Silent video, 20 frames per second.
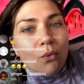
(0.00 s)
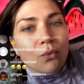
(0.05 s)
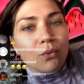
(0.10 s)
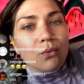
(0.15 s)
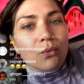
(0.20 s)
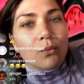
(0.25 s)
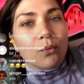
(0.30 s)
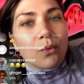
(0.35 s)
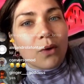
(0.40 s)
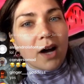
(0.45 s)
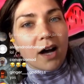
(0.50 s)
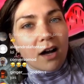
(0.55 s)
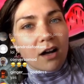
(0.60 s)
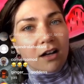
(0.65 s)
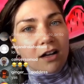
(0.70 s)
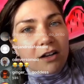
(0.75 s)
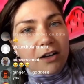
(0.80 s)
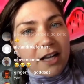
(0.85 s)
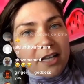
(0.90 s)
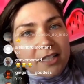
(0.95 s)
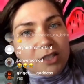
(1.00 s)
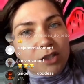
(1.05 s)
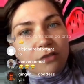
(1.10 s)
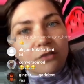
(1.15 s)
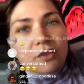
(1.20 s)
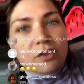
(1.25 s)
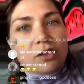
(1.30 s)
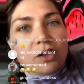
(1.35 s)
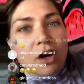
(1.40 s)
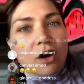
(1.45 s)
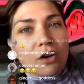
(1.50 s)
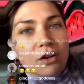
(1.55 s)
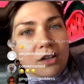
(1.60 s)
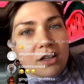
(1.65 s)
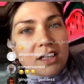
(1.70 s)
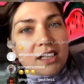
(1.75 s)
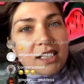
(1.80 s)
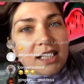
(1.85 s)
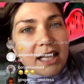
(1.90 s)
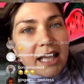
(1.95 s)
Well, okay, so if you go to
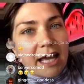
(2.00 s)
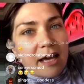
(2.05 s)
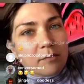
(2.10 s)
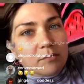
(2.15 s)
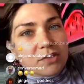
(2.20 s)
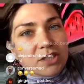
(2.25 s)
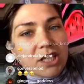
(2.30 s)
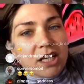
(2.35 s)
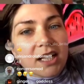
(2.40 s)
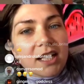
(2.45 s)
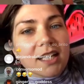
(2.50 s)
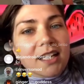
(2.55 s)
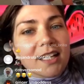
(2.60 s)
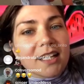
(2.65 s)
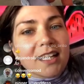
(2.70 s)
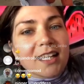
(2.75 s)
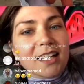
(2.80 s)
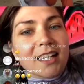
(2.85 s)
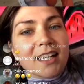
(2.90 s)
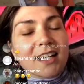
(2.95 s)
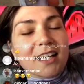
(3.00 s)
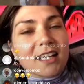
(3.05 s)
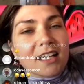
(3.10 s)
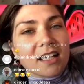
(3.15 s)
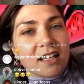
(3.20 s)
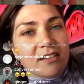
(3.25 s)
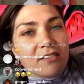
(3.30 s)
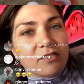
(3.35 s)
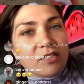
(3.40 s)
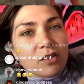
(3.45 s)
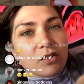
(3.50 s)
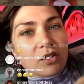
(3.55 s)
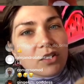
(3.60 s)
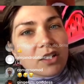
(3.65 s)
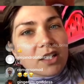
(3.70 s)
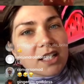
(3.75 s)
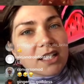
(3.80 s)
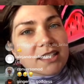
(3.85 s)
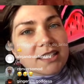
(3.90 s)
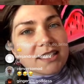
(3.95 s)
the lampshade and if you
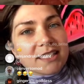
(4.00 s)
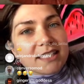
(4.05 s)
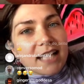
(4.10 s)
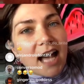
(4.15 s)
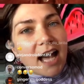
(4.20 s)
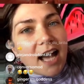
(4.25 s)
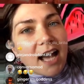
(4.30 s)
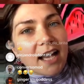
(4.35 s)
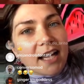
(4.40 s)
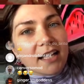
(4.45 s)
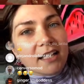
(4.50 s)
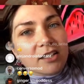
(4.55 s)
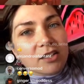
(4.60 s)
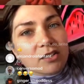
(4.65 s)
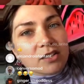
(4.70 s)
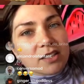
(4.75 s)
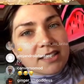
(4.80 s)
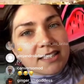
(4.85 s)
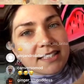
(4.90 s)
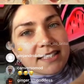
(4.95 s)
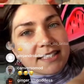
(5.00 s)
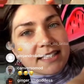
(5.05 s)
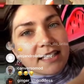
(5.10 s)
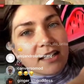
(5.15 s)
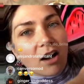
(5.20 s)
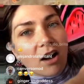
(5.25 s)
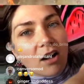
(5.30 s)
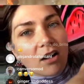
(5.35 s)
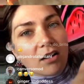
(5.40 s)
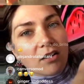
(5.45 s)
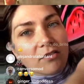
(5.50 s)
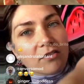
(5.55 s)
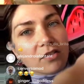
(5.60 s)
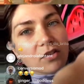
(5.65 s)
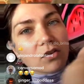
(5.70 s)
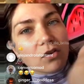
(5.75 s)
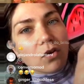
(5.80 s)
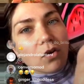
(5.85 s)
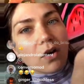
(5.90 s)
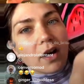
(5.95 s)
look inside, you can see all of the
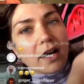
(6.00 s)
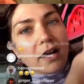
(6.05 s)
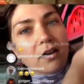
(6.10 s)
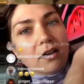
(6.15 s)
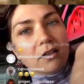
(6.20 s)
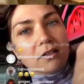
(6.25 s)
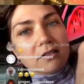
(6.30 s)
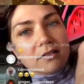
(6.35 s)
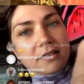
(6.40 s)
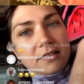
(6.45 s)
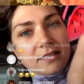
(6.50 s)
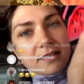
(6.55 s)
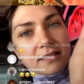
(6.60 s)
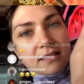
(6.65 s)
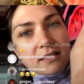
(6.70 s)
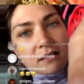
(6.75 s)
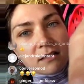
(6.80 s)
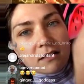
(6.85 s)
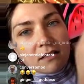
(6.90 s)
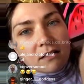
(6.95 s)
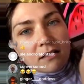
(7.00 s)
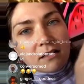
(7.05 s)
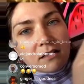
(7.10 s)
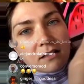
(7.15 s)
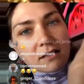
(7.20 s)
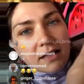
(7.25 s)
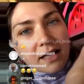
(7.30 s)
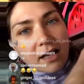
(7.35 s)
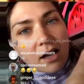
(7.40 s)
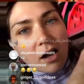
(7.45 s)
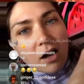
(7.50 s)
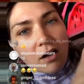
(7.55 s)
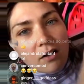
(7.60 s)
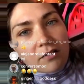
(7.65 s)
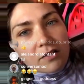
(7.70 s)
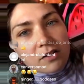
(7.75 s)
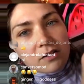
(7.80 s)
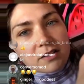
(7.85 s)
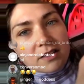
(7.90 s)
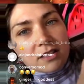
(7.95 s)
coils. Like all
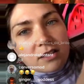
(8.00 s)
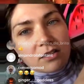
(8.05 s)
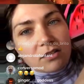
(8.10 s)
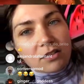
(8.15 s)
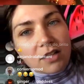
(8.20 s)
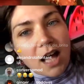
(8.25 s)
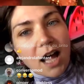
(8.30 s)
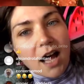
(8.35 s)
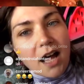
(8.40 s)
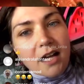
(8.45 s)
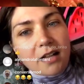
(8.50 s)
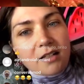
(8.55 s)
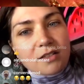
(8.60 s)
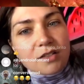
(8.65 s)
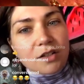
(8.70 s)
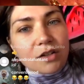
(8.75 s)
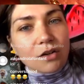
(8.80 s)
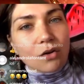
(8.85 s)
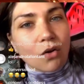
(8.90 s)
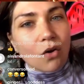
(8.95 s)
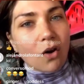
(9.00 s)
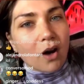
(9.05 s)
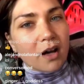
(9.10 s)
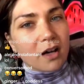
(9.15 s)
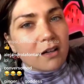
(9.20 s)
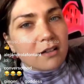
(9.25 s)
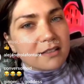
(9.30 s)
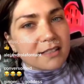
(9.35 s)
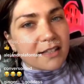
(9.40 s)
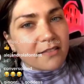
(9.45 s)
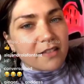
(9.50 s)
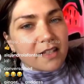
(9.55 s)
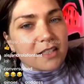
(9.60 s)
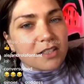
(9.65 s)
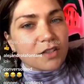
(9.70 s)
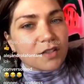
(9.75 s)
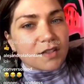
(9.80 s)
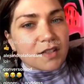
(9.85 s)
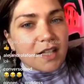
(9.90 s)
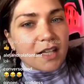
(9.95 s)
of those little lines are coils, and they
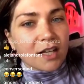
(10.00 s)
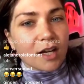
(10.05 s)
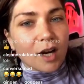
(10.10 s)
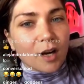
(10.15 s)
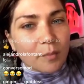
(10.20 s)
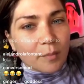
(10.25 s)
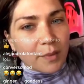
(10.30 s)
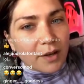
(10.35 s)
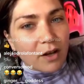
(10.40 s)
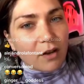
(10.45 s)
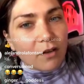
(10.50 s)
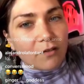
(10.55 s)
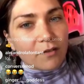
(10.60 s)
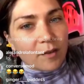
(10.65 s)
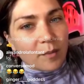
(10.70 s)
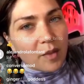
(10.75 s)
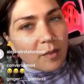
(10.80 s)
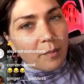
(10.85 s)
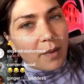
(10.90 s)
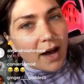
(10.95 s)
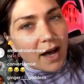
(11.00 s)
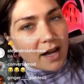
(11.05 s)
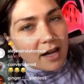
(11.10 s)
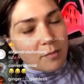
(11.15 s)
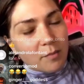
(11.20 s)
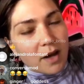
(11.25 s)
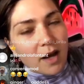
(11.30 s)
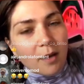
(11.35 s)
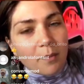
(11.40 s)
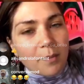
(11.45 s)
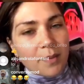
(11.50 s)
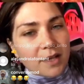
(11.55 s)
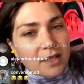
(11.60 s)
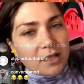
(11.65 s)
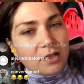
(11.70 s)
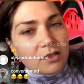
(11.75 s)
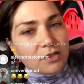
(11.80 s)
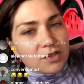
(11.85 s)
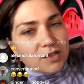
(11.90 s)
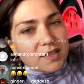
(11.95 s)
just like are built from the bottom up,
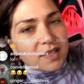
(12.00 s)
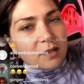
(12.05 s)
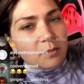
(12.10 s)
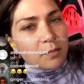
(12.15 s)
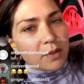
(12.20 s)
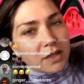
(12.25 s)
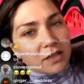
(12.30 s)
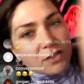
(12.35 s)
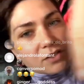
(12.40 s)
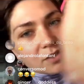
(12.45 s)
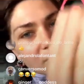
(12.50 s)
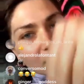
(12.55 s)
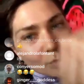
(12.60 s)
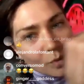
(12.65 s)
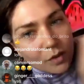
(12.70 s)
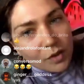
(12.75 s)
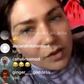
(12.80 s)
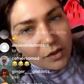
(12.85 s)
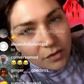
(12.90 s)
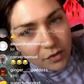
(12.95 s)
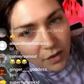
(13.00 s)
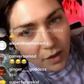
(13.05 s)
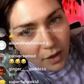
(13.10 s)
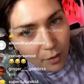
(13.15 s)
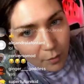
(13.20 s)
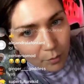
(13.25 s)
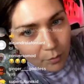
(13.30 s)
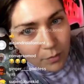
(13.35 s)
and you just like pinch them with your thumb.